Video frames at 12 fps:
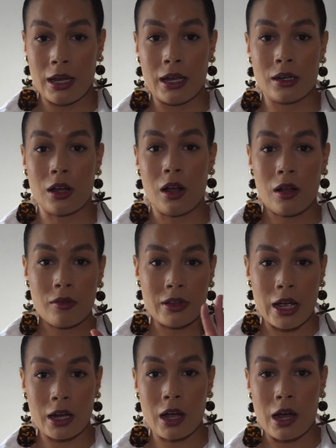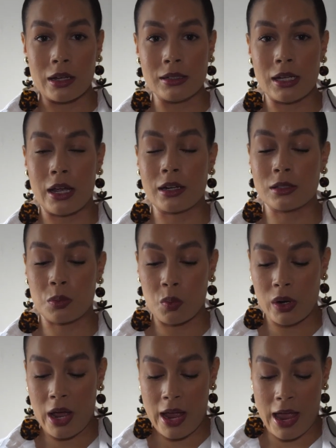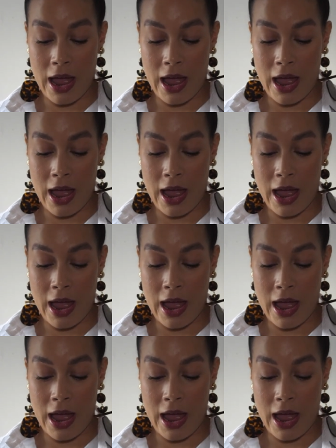and all of that context, what I